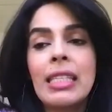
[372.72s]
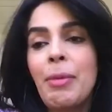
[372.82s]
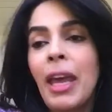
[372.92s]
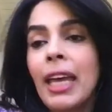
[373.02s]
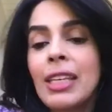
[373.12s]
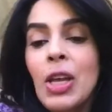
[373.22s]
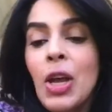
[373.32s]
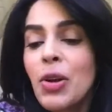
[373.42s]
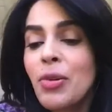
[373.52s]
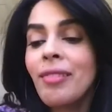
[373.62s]
because
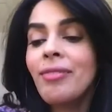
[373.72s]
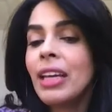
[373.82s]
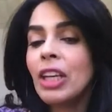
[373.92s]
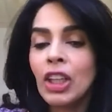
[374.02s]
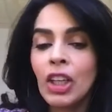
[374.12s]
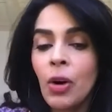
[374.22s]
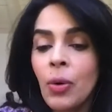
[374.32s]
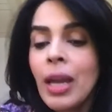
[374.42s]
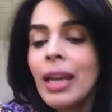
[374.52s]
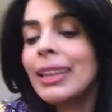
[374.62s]
Ranveer, you know,
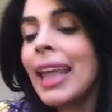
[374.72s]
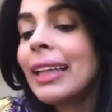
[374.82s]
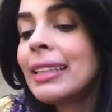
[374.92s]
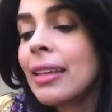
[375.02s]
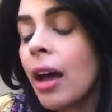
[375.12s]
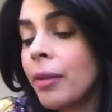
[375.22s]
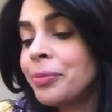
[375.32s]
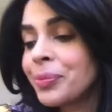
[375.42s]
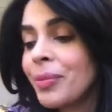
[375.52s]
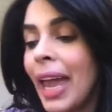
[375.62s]
that's
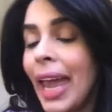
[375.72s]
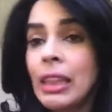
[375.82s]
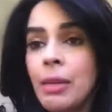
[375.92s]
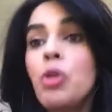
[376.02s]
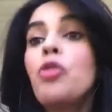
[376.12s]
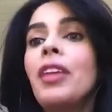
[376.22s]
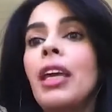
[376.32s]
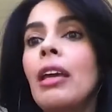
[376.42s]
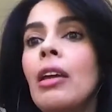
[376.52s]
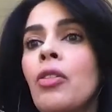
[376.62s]
in the
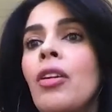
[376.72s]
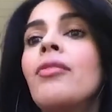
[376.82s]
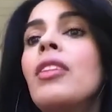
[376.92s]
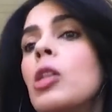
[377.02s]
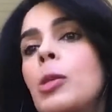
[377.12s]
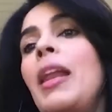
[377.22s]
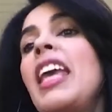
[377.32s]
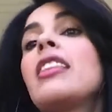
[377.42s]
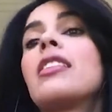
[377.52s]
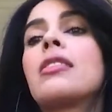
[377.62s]
movie. Ranveer is playing
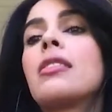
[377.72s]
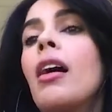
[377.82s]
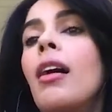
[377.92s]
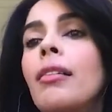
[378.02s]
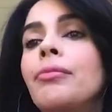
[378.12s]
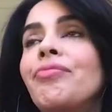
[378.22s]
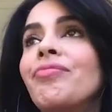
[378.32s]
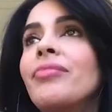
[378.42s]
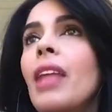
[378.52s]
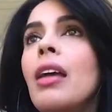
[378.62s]
this
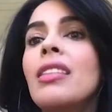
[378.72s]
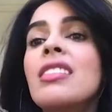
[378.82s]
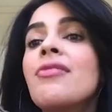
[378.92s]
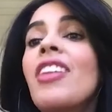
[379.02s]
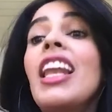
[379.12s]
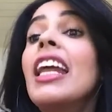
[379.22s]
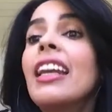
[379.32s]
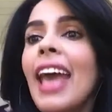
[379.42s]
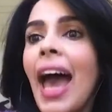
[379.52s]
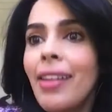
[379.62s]
this villain
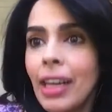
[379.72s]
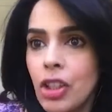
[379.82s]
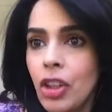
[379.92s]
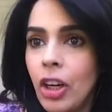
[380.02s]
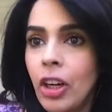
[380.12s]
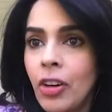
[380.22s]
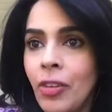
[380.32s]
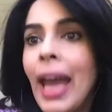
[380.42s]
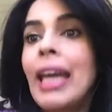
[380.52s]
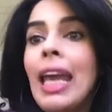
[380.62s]
character,
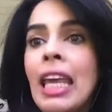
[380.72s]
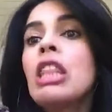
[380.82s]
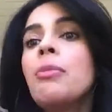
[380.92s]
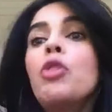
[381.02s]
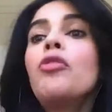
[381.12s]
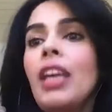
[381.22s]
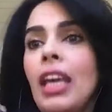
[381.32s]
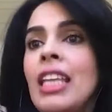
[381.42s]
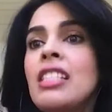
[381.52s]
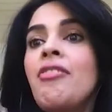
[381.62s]
right? In the movie,
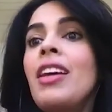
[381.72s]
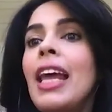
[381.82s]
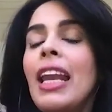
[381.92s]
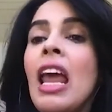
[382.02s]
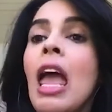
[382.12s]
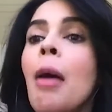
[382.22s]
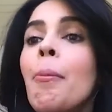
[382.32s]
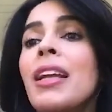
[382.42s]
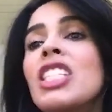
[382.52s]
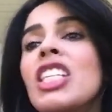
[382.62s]
he's a villain.
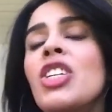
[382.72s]
But did